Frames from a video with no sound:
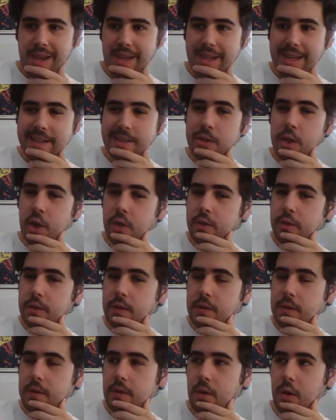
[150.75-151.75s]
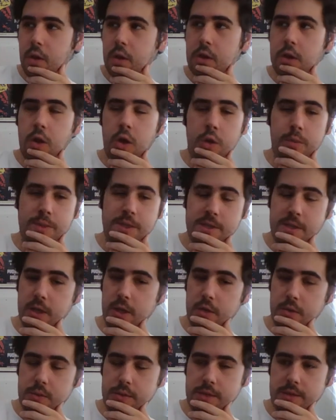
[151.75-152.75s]
that not all hope is
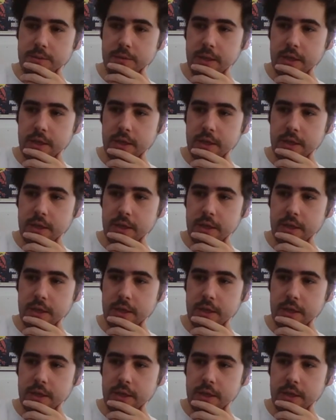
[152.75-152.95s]
lost.